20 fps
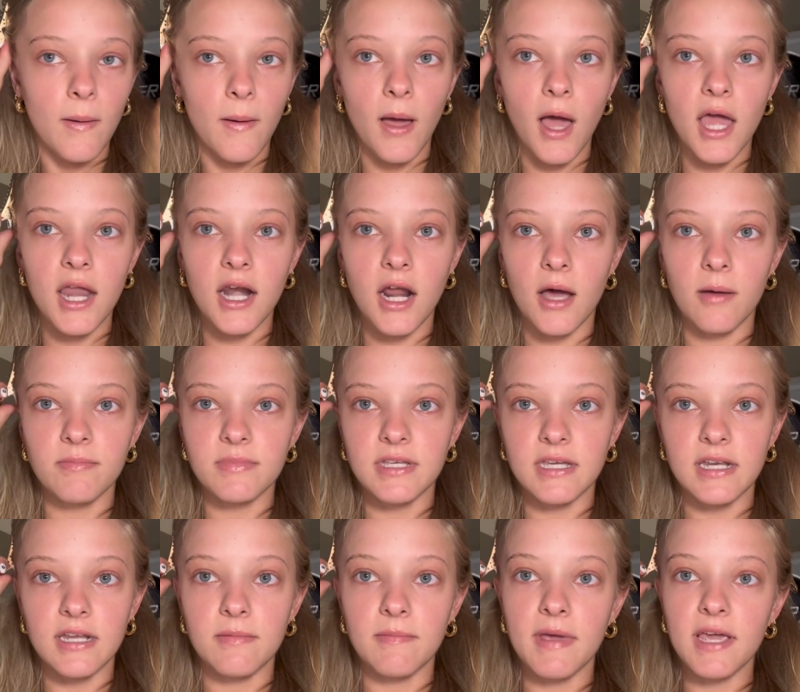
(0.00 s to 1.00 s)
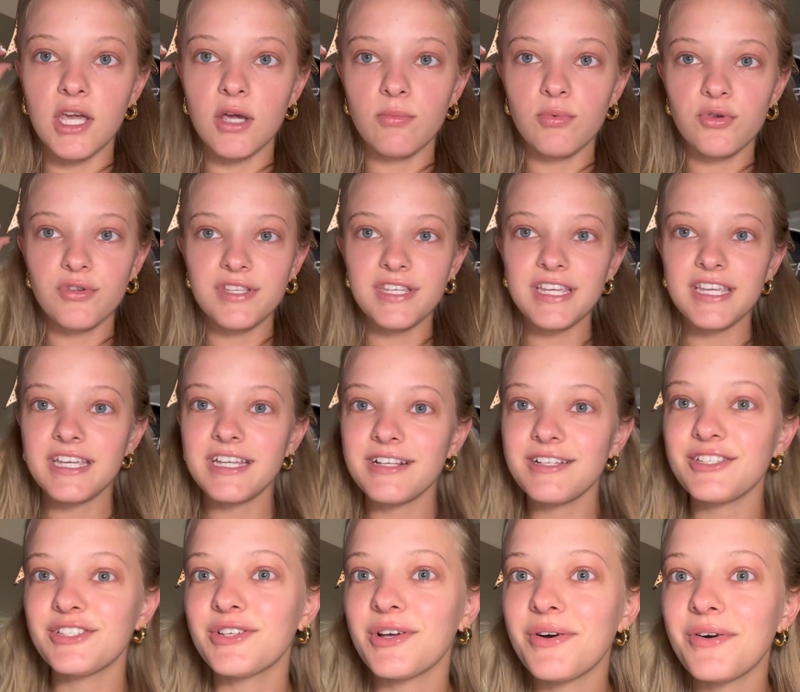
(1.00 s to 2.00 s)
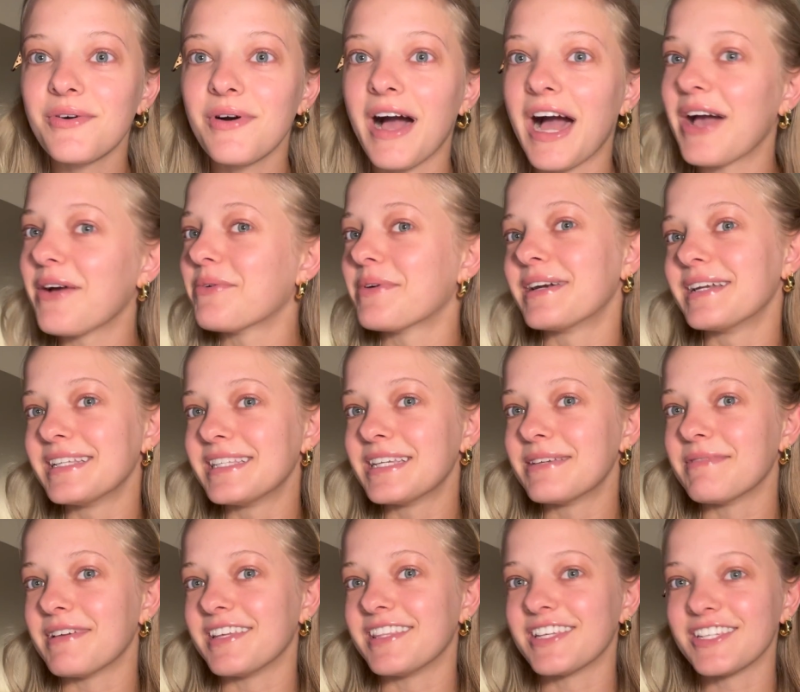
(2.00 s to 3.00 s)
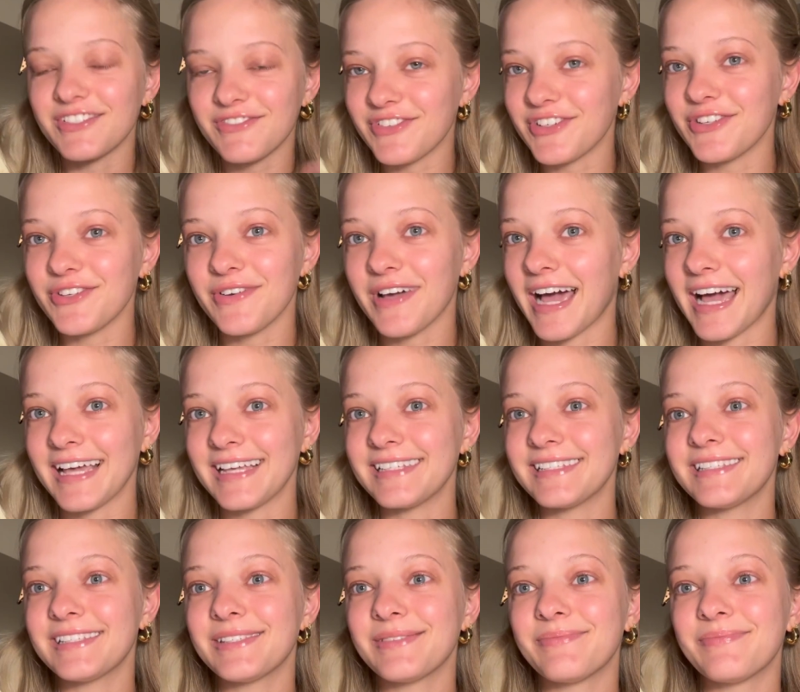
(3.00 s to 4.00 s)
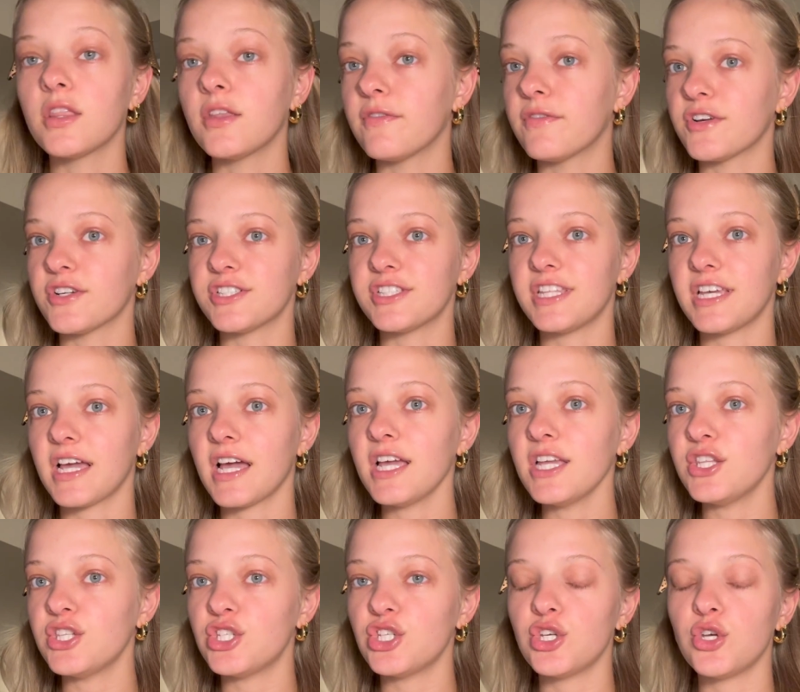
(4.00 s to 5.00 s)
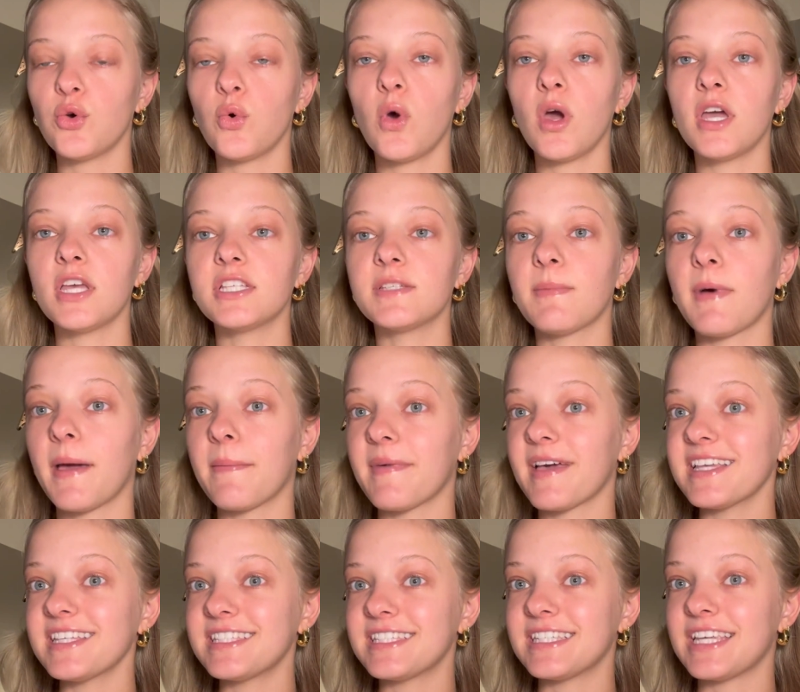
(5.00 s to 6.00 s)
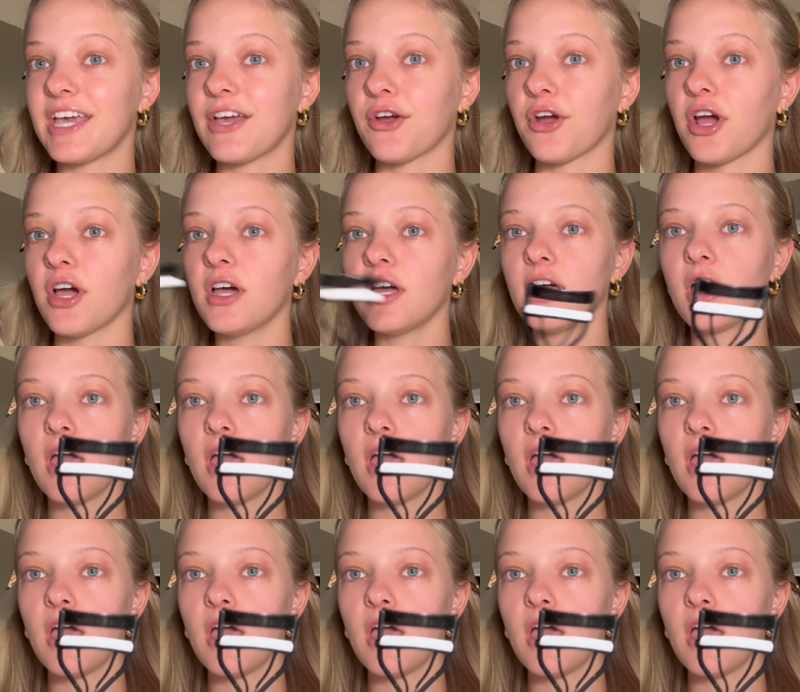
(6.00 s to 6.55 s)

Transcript: an updated makeup routine, so I wanted to make this for you guys. The first thing I do is my mascara.